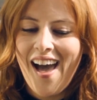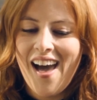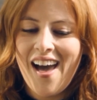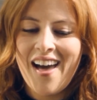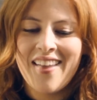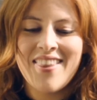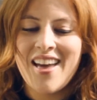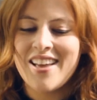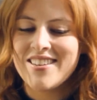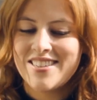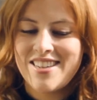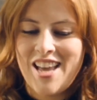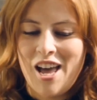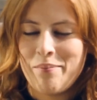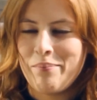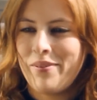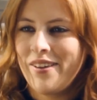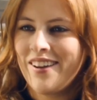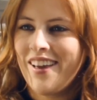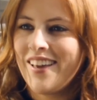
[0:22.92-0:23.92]
and that didn't
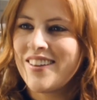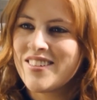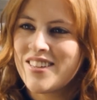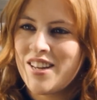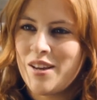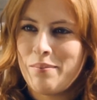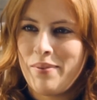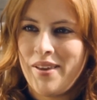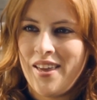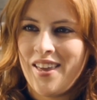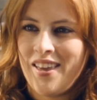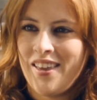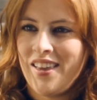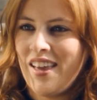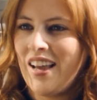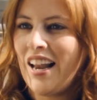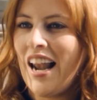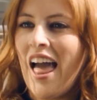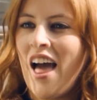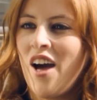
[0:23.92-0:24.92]
happen. I ended up being
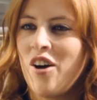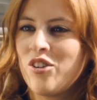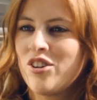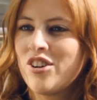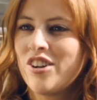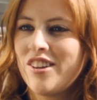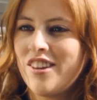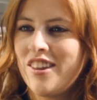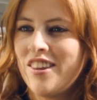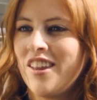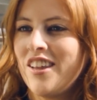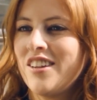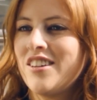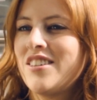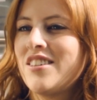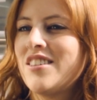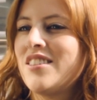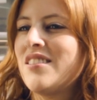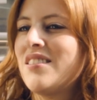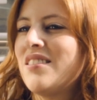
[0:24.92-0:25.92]
a clown that
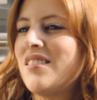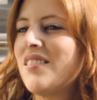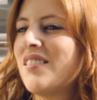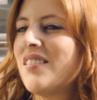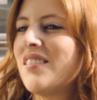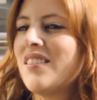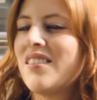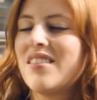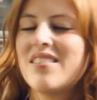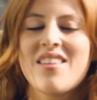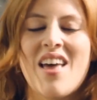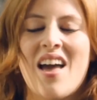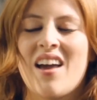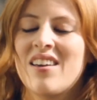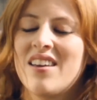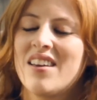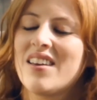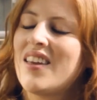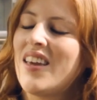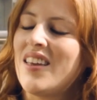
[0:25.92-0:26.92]

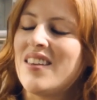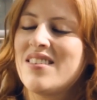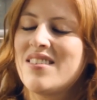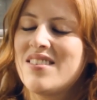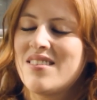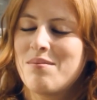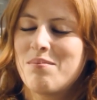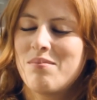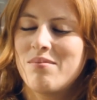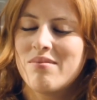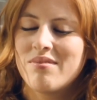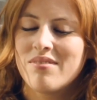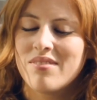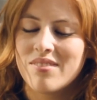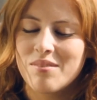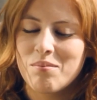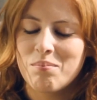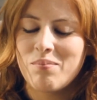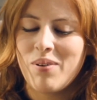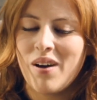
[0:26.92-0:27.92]
sang at kids'
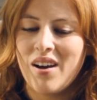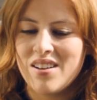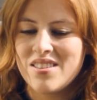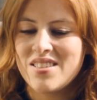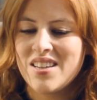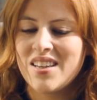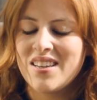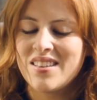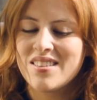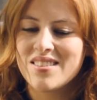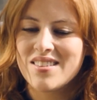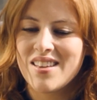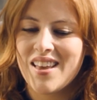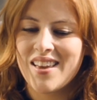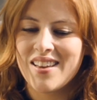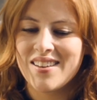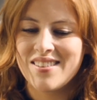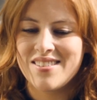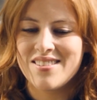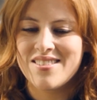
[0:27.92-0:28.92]
parties
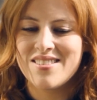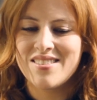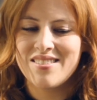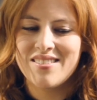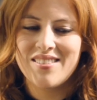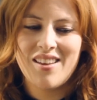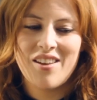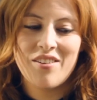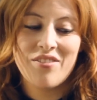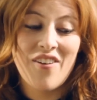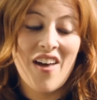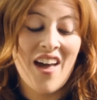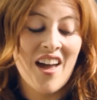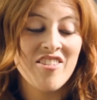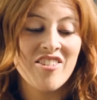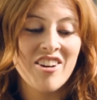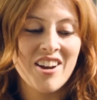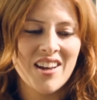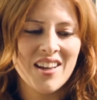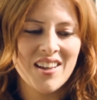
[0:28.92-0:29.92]
and a
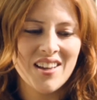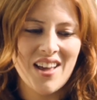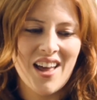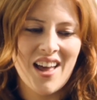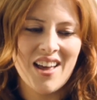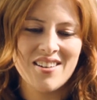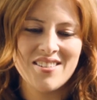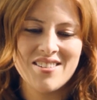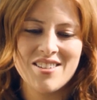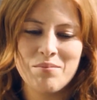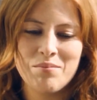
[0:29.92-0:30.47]
fairy and